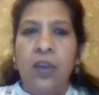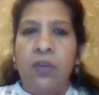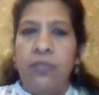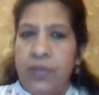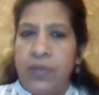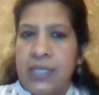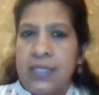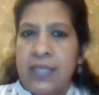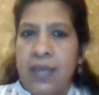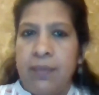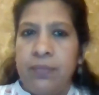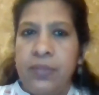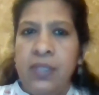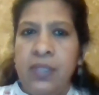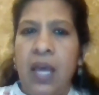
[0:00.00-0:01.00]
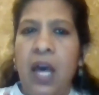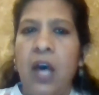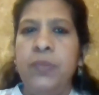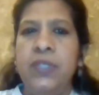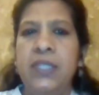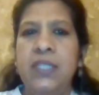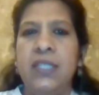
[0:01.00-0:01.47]
For example, how
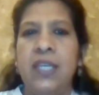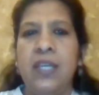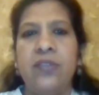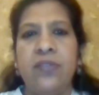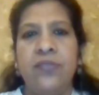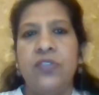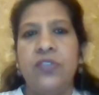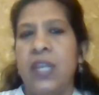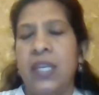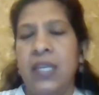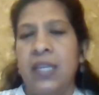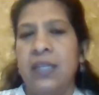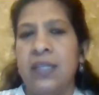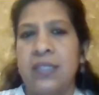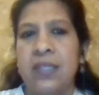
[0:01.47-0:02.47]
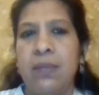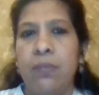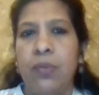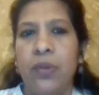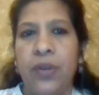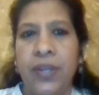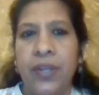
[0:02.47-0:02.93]
many days of training does an
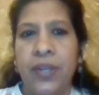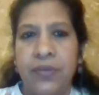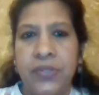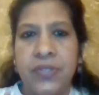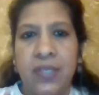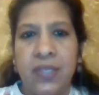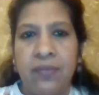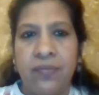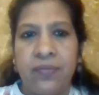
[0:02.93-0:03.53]
employee receive?